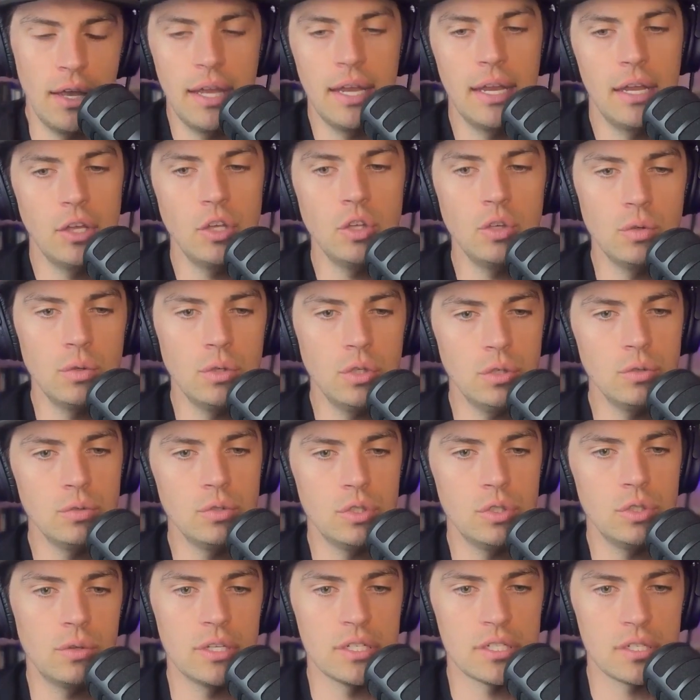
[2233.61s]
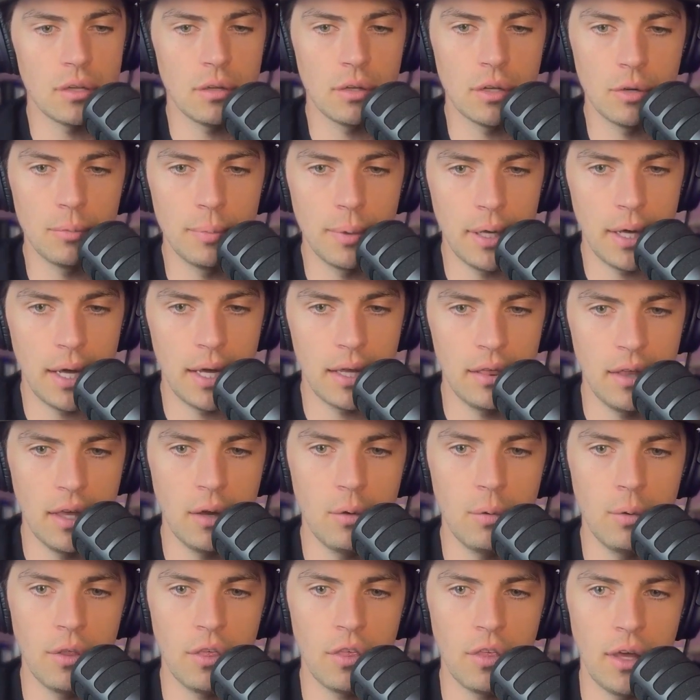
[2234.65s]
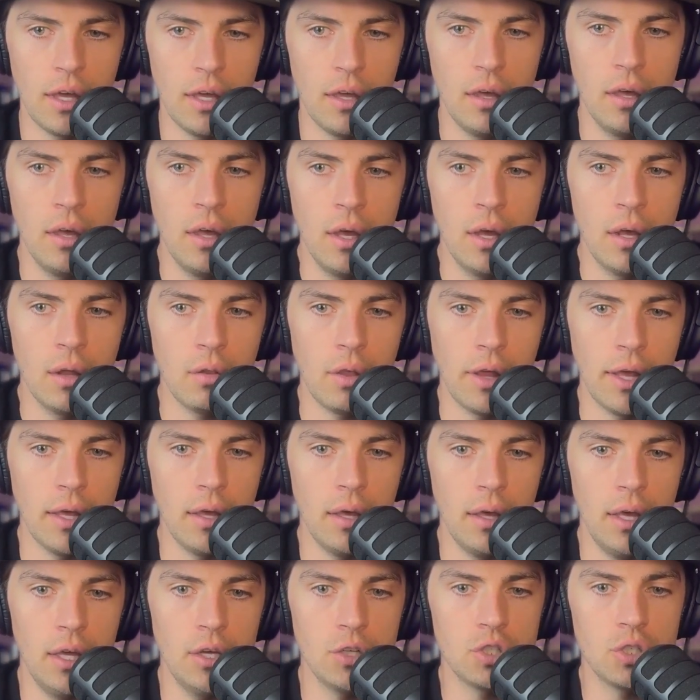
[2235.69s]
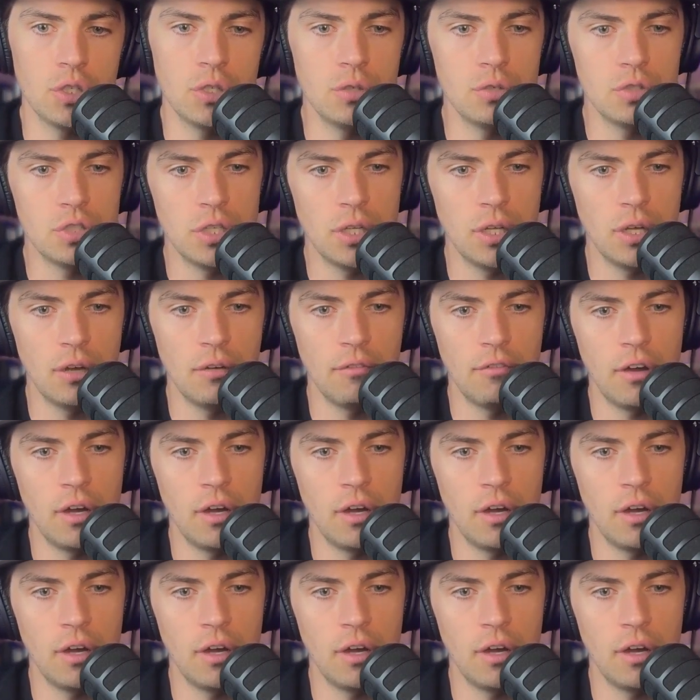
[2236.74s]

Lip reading: and you do this a little bit, I think, with like introduction